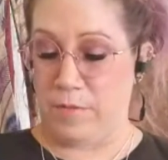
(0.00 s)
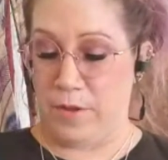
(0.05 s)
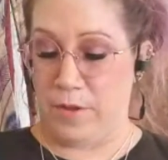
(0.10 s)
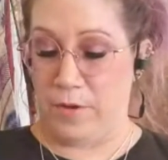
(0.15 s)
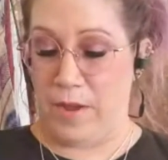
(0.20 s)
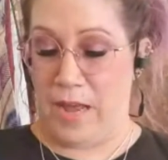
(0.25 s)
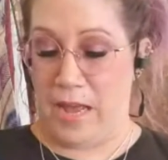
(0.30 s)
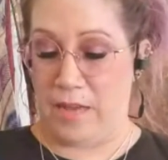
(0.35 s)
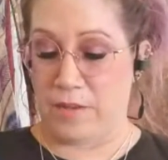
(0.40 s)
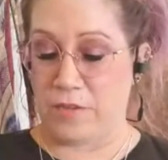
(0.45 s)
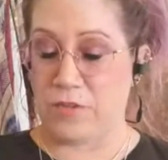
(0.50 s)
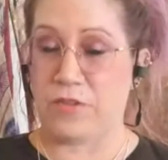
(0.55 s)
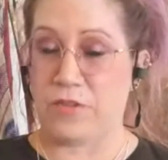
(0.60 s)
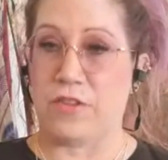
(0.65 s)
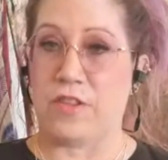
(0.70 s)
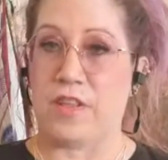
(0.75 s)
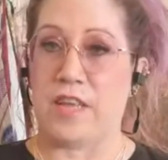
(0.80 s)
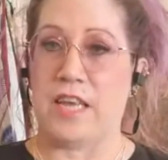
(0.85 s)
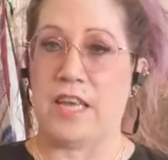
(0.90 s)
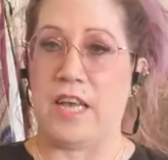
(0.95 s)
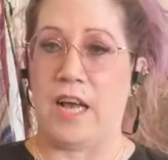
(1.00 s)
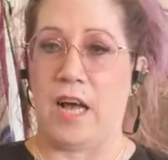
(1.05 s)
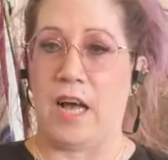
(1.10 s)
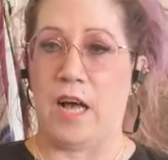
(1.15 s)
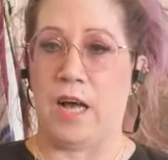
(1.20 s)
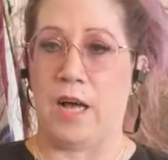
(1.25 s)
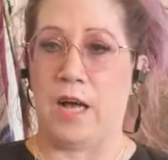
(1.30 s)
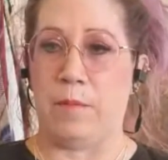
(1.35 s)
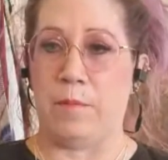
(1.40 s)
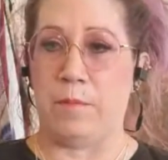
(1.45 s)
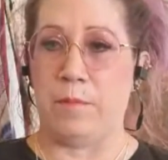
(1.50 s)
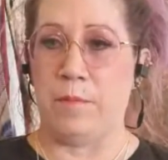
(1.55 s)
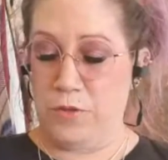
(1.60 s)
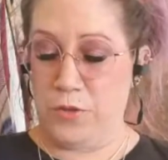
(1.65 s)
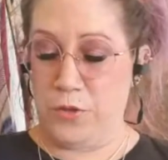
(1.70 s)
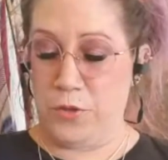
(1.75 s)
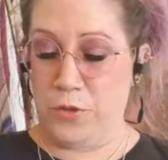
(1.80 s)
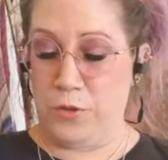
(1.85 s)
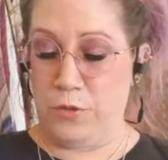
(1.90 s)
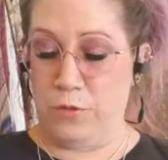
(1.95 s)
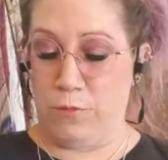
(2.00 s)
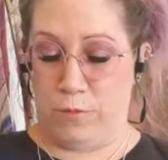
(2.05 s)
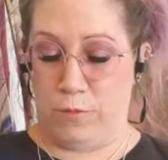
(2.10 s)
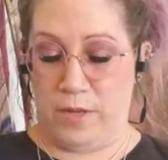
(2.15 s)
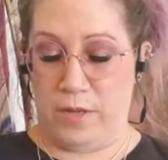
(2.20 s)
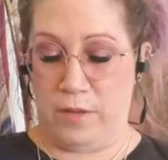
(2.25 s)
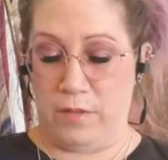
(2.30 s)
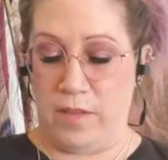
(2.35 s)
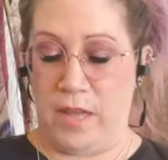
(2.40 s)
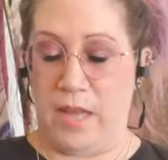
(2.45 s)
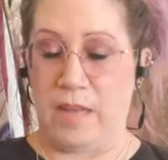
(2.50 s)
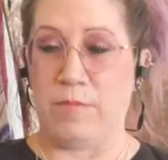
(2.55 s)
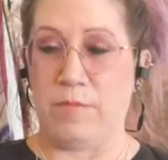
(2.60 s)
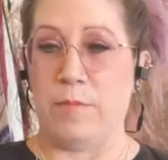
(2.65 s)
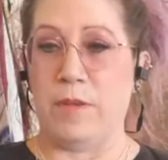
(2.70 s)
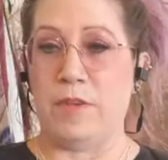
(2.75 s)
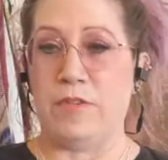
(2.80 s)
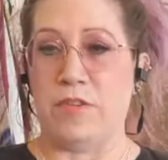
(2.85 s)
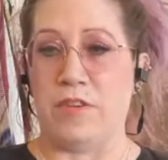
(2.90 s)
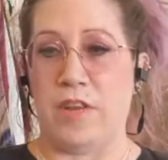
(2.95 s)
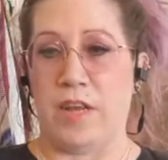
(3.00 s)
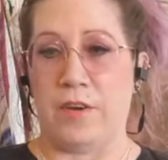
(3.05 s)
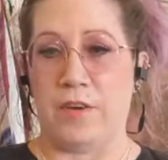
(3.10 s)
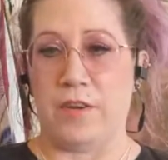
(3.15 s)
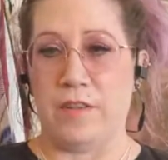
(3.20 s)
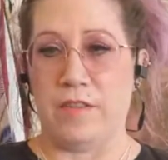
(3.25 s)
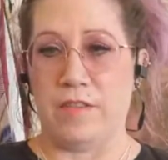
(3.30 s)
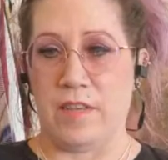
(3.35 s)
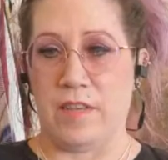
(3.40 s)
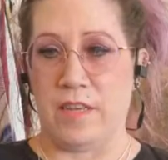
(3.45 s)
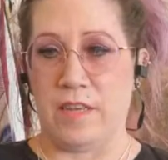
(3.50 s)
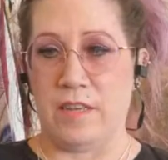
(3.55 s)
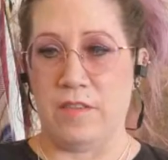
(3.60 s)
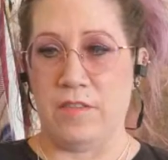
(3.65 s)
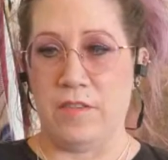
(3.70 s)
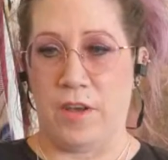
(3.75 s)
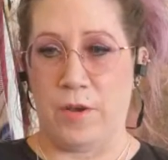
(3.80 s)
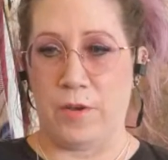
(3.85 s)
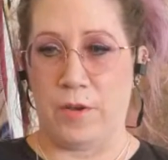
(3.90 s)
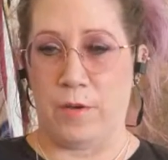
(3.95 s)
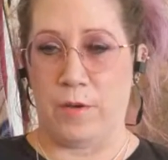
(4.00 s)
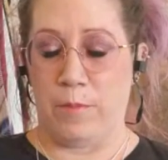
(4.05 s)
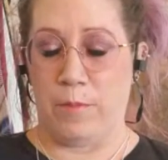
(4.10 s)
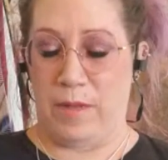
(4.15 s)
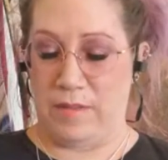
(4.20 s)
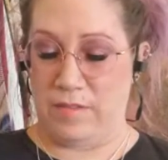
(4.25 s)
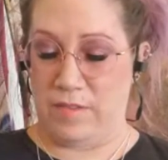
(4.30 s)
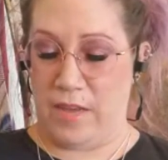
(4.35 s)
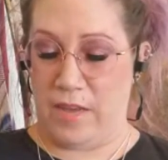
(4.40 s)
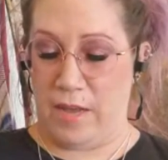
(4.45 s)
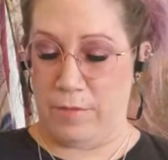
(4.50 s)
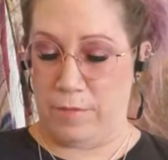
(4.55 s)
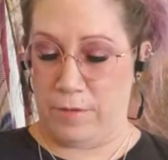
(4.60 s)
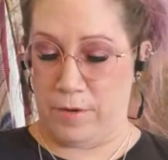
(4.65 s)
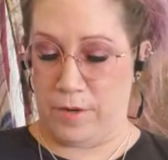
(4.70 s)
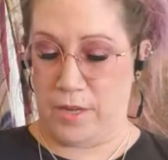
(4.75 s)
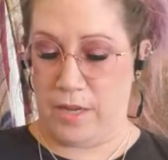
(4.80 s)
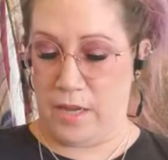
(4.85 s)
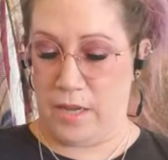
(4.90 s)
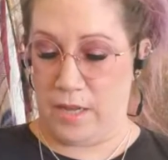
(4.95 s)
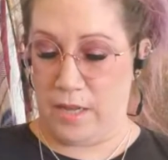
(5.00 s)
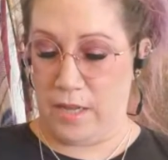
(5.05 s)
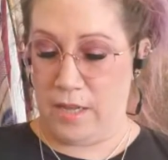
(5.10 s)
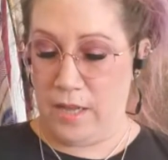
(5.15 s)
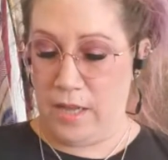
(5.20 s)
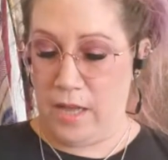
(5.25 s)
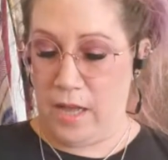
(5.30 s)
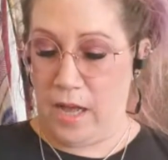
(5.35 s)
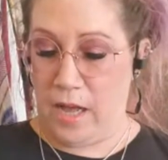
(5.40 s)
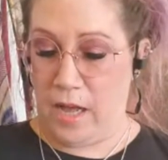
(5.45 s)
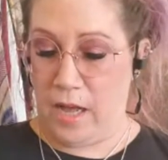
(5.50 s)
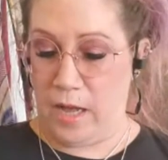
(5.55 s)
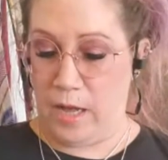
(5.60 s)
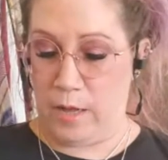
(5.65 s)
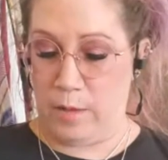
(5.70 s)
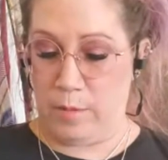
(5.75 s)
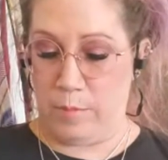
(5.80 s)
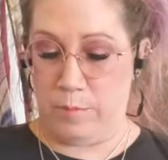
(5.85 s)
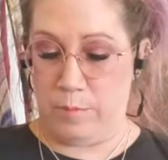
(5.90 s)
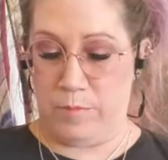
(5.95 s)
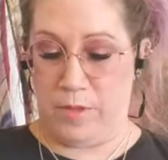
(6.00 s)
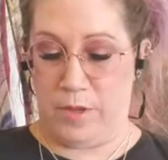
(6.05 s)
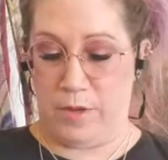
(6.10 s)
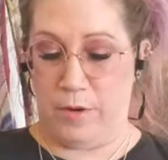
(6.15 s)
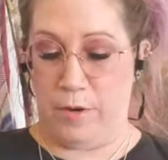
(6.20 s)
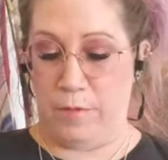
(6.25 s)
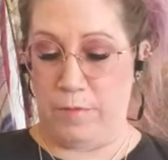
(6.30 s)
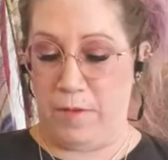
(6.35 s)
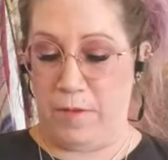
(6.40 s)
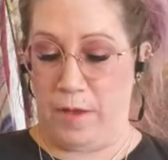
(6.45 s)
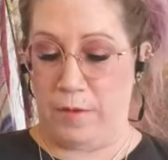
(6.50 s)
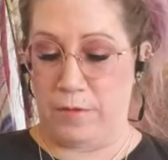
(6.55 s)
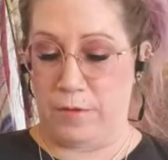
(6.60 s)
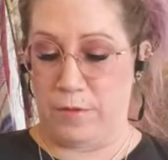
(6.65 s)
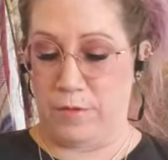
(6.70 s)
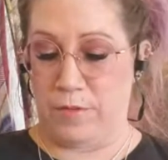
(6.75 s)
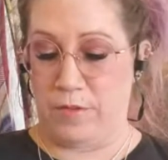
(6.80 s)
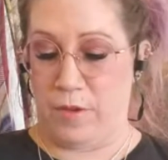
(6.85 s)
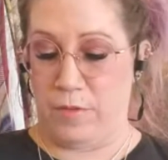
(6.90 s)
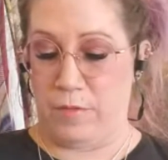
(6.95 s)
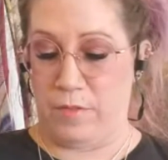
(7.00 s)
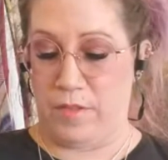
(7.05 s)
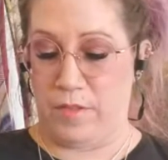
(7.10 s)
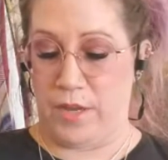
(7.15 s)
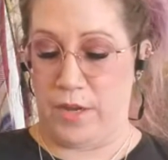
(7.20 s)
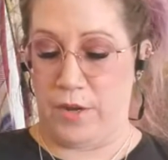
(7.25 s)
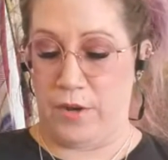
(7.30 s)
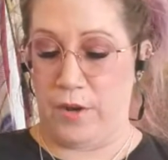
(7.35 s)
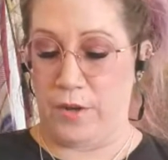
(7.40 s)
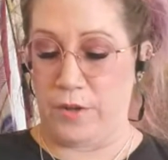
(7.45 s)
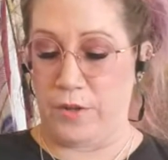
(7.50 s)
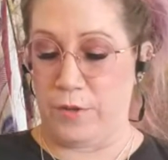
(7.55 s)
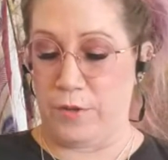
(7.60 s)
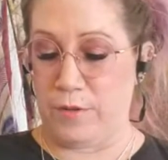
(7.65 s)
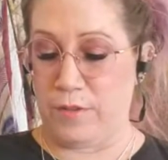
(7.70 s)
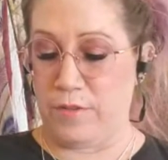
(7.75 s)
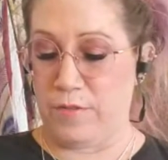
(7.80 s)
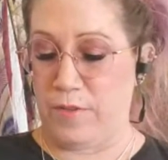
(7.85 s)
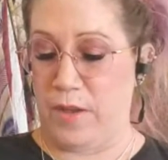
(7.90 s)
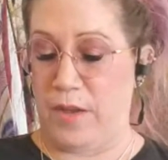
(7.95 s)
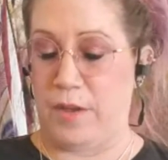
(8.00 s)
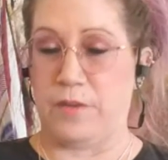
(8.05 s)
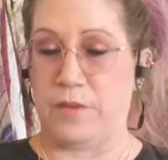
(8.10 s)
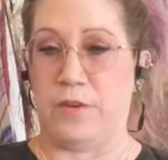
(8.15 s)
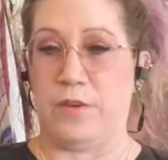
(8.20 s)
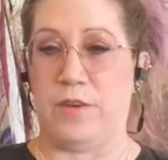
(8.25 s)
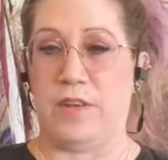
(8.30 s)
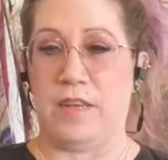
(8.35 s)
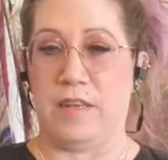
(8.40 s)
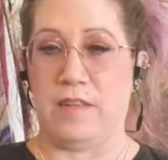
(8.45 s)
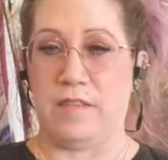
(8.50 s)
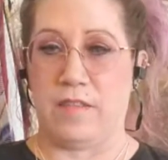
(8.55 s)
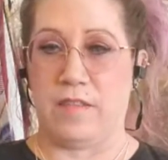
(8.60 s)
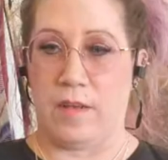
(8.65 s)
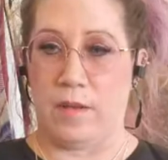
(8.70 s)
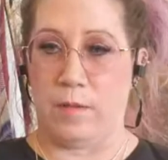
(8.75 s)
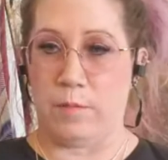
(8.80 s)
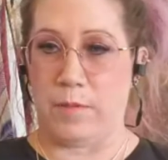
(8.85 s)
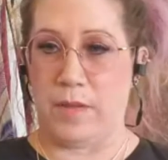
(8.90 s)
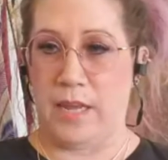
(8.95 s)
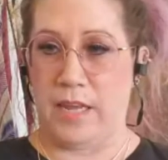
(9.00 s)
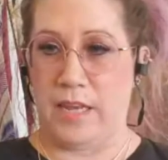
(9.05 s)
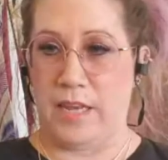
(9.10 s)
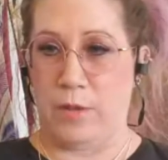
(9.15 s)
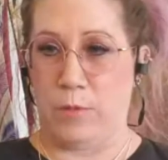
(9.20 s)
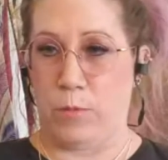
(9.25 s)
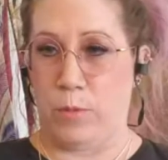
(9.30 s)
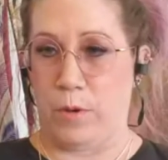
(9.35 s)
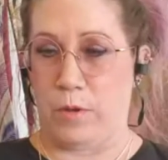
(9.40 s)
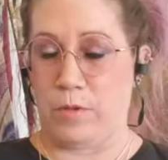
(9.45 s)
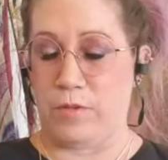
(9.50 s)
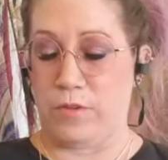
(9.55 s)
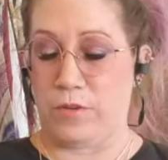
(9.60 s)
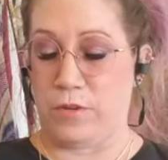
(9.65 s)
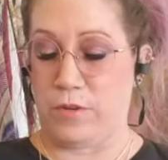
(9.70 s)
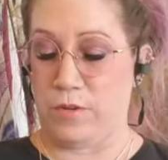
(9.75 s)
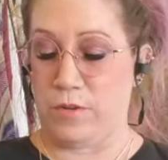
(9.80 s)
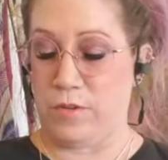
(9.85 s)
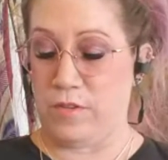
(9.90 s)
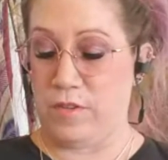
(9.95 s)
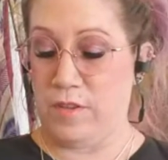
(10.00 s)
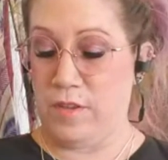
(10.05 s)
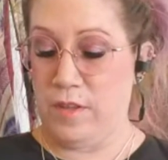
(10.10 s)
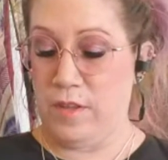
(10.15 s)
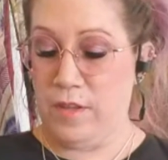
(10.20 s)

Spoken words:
They're actually two real life missionaries in Togo, West Africa. There are founders over there. Our U.S. founder is Katie Walters.